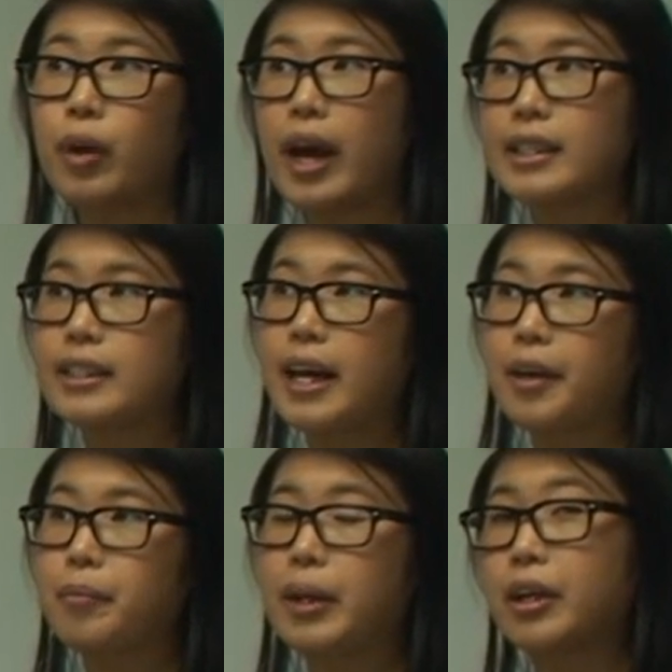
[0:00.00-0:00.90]
as the
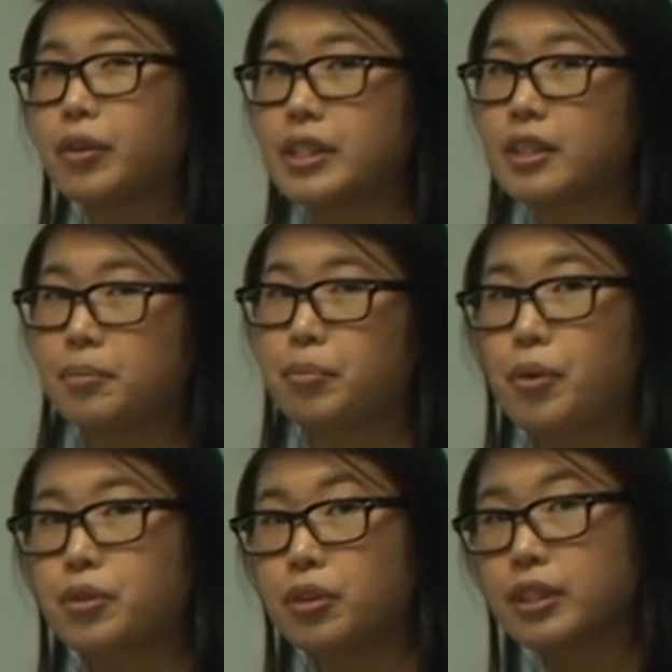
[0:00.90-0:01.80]
atom increases in
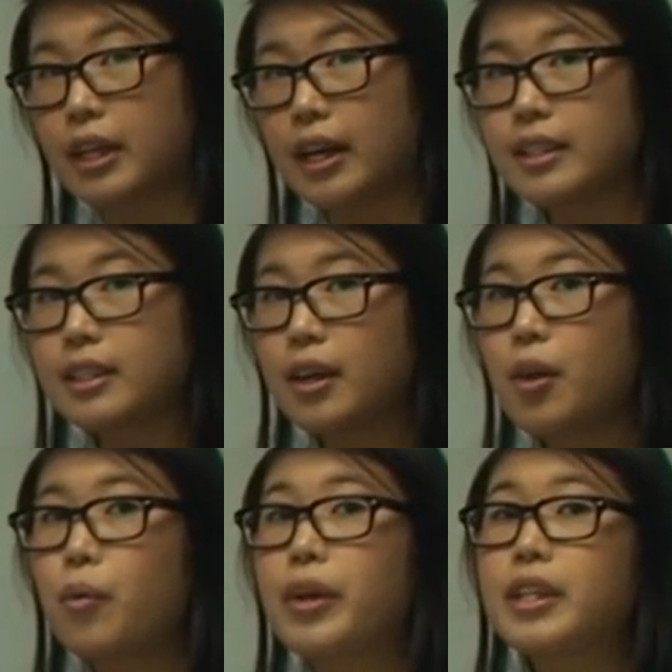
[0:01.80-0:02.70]
proton size,
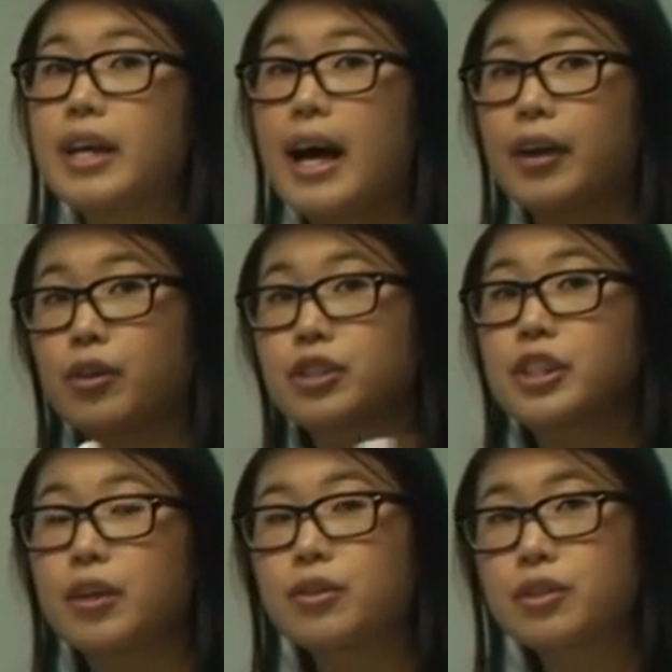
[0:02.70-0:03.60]
we need to add on
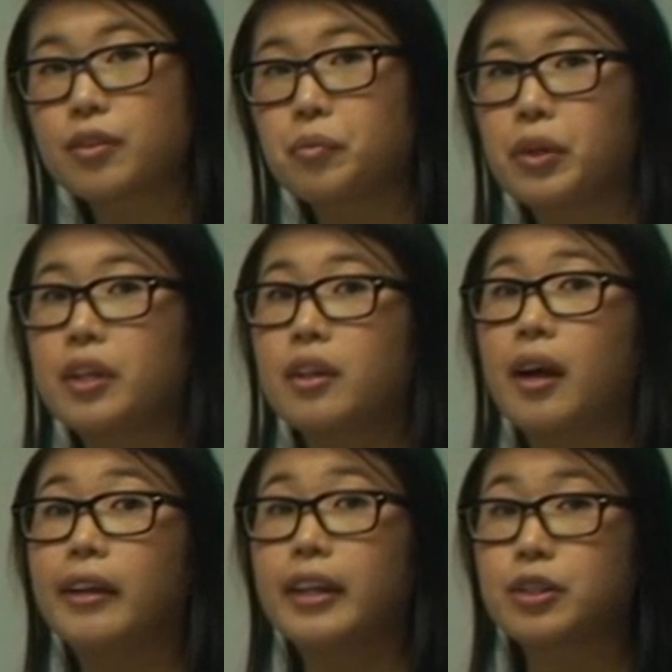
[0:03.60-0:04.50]
shells with
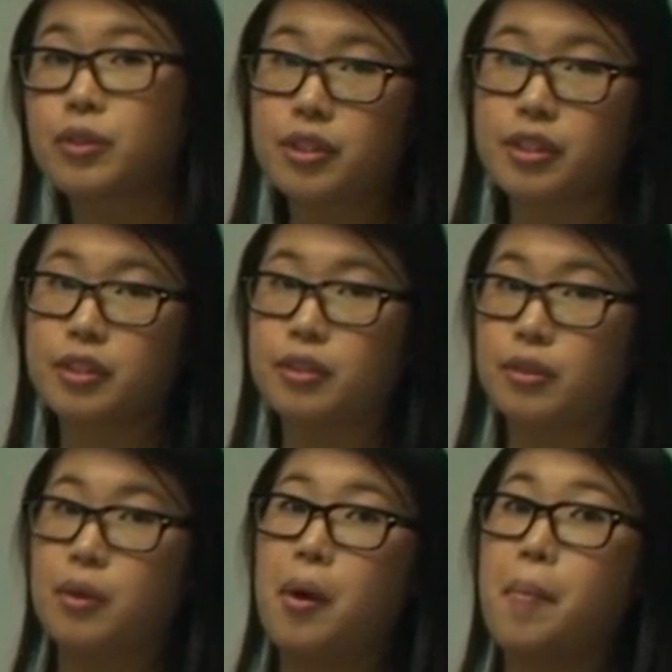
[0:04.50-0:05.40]
electrons
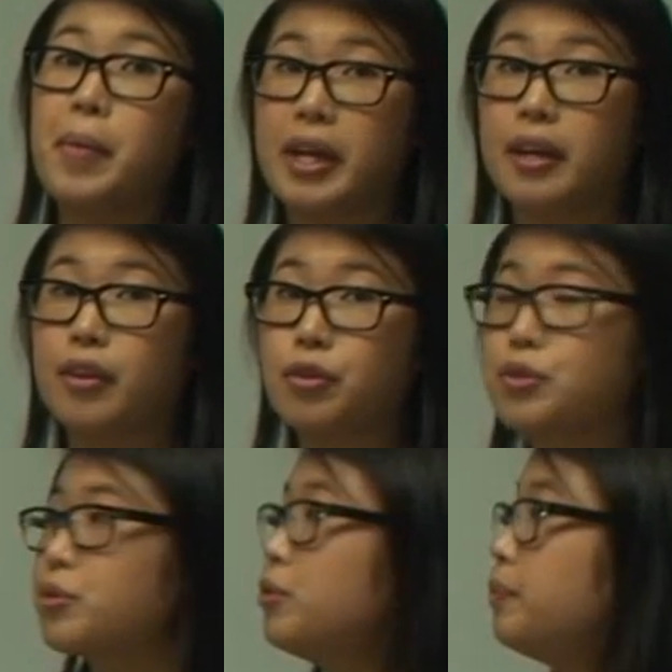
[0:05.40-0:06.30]
to make it
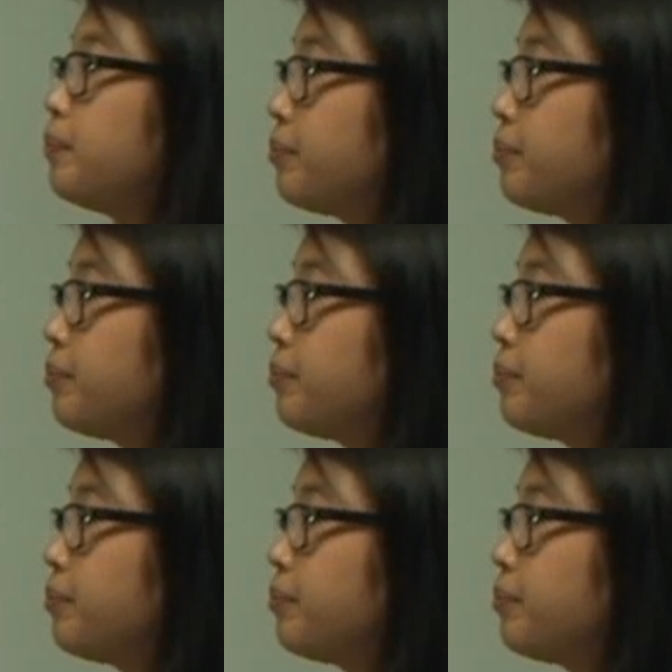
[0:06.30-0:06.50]
neutral.